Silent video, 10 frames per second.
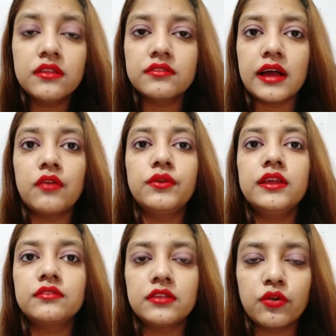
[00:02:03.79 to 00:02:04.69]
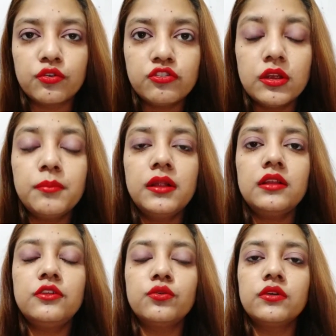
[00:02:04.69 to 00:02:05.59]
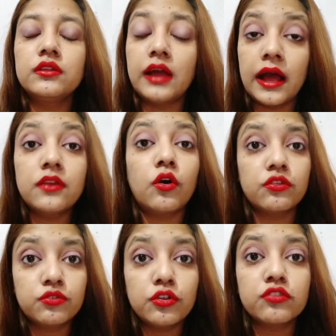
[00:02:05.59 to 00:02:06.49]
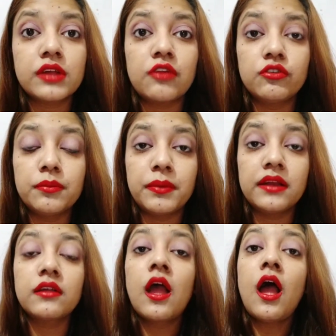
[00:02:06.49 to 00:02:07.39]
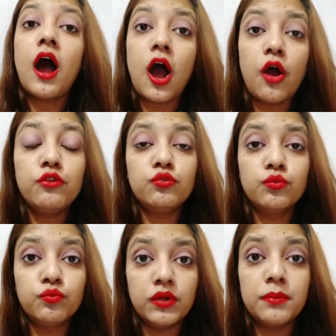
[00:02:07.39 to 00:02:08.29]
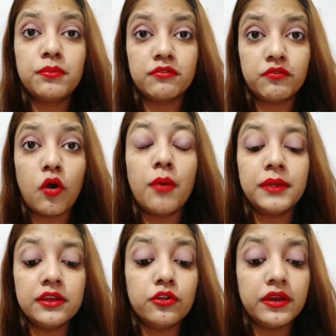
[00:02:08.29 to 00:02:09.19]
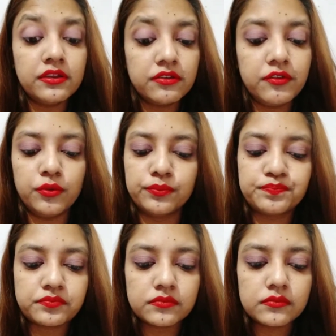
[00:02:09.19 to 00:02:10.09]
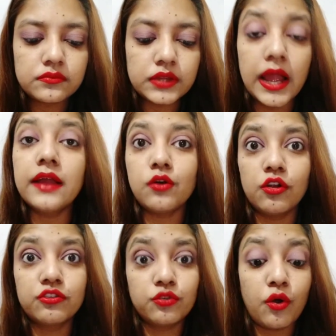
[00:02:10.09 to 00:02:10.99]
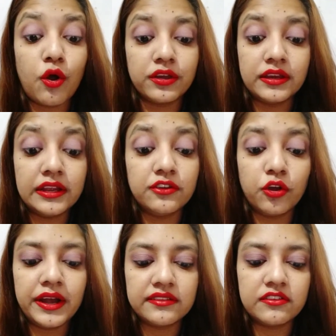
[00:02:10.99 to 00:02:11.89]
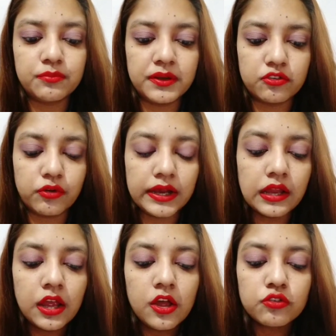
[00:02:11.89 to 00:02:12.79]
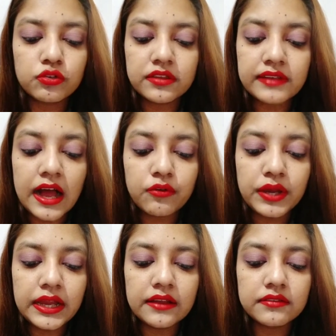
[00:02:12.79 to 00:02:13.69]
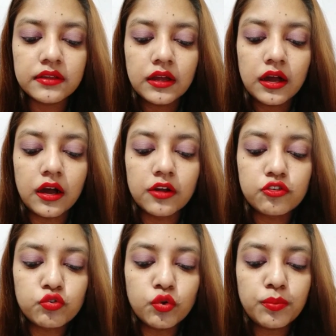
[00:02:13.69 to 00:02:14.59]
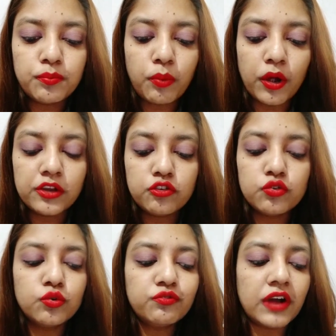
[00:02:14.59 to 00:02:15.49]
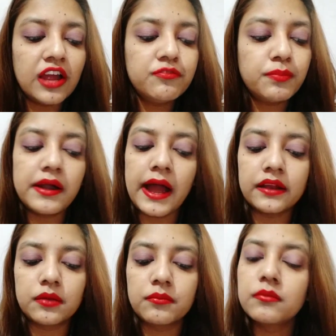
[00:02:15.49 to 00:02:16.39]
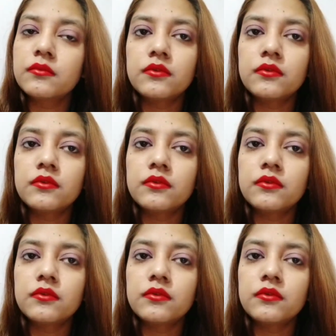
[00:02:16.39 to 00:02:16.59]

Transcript: The salary is negotiable you, and also your salary depends how you will perform in your interview and also on in your assessments right so the salary is uh, 2.25 per annum